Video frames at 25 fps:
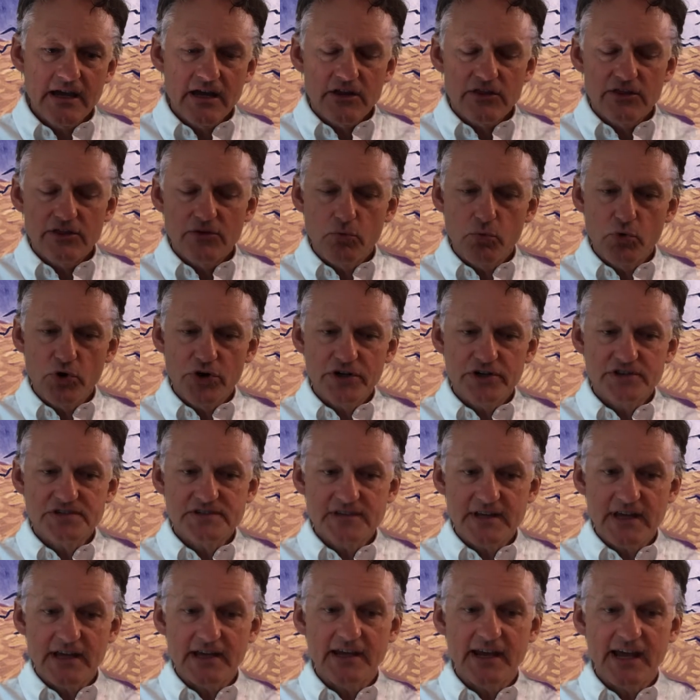the words
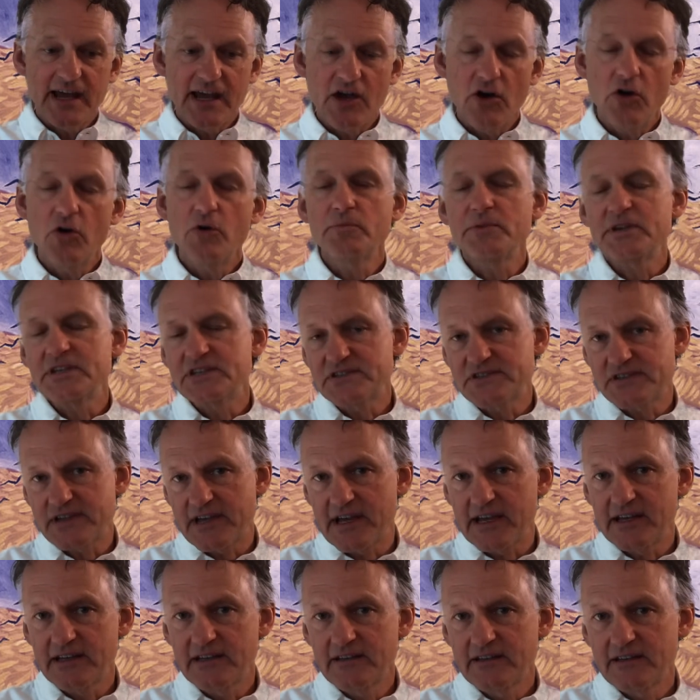that Naomi
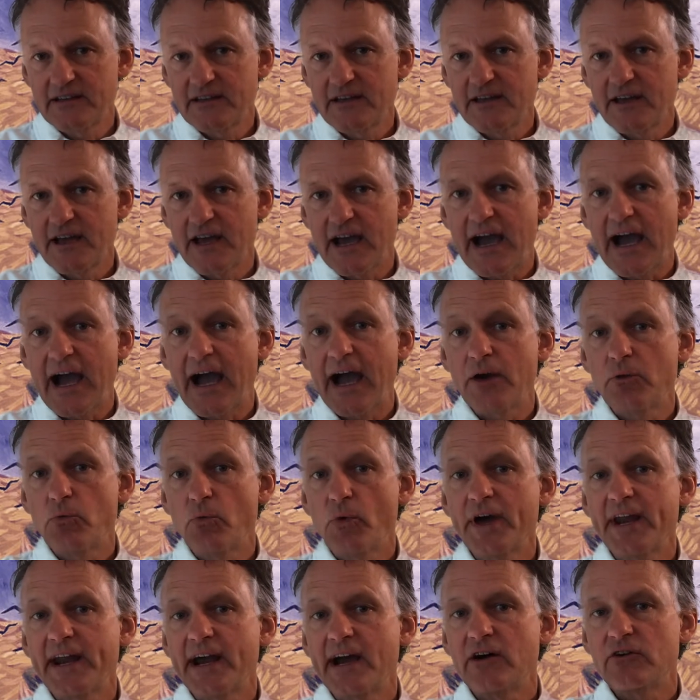said, I
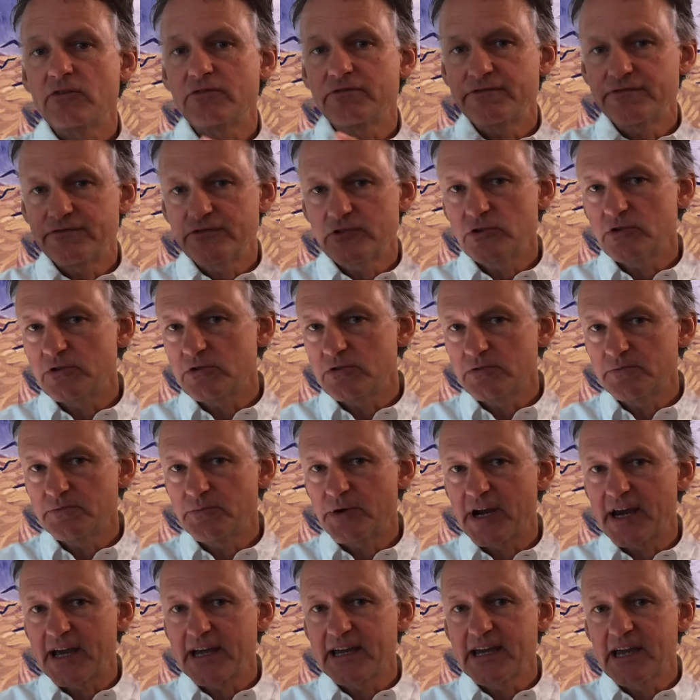went out full,
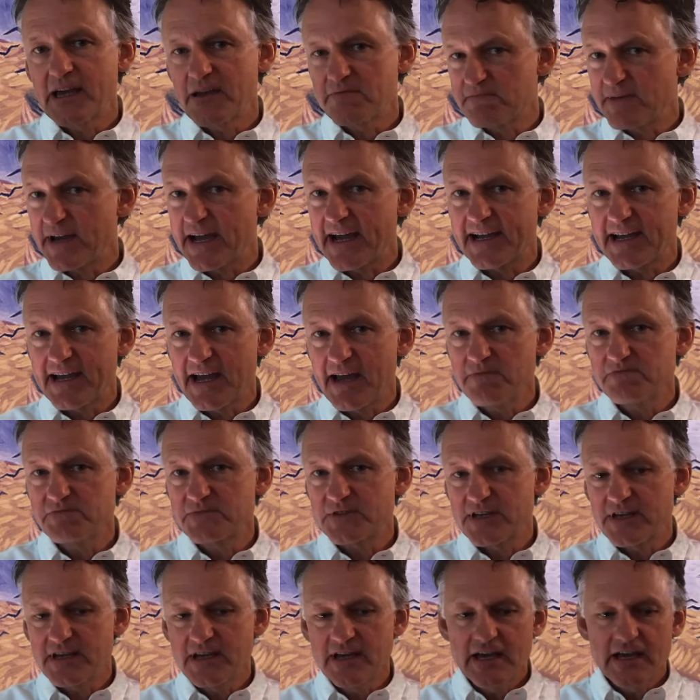but I came back
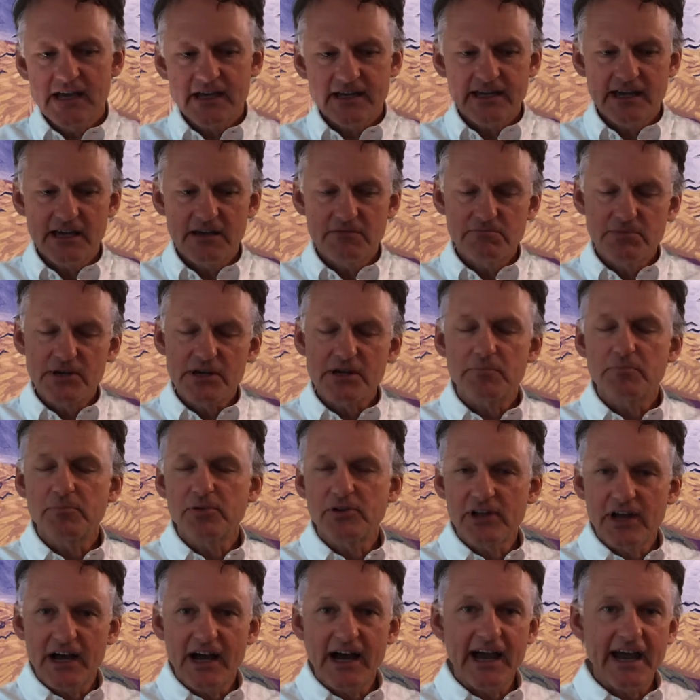empty, can be
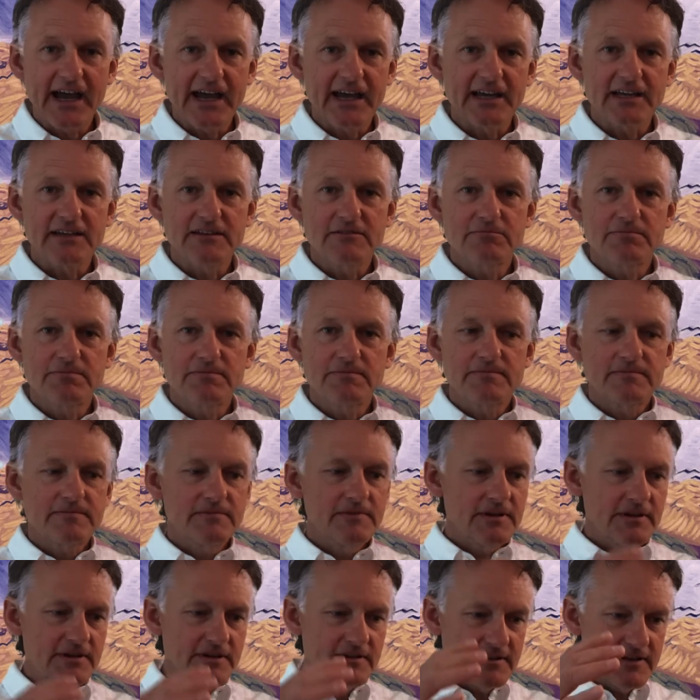applied
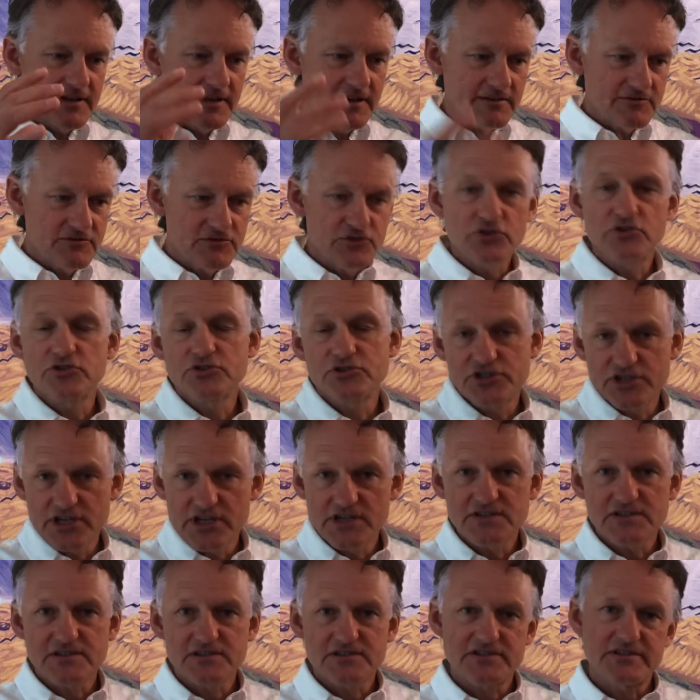to
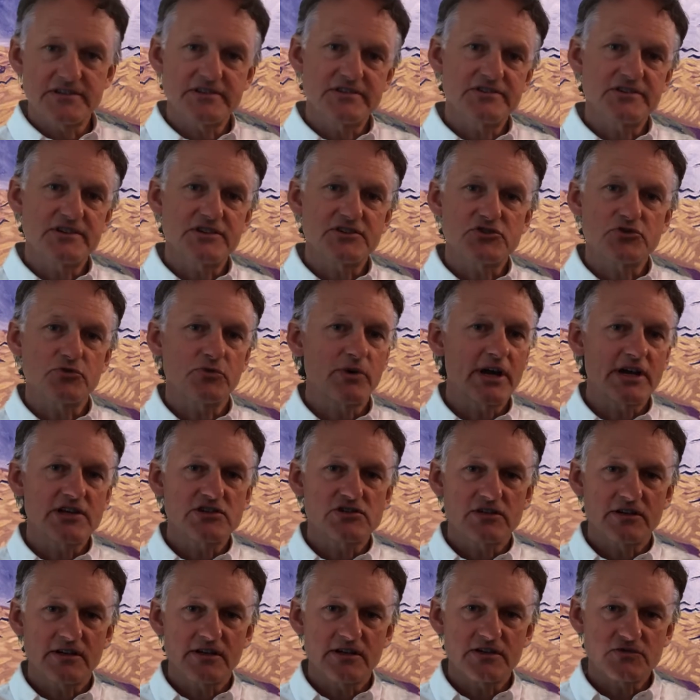Jesus'
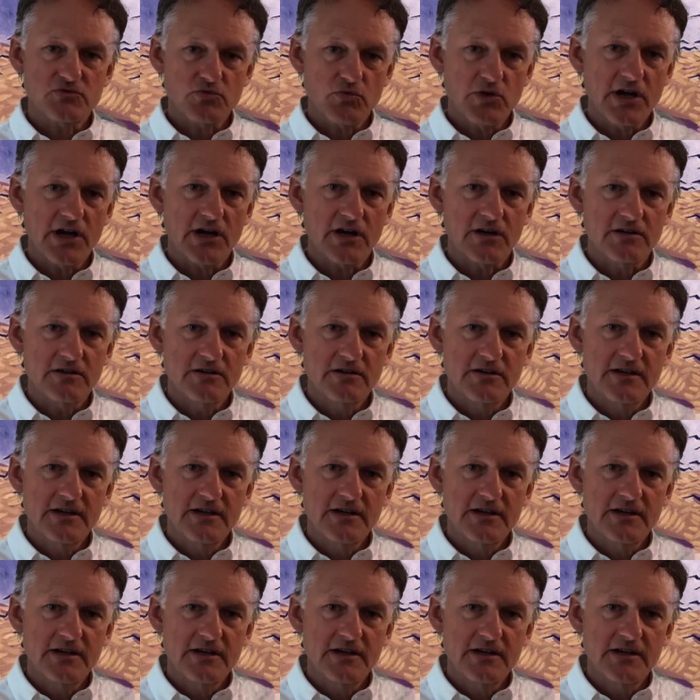situation as well.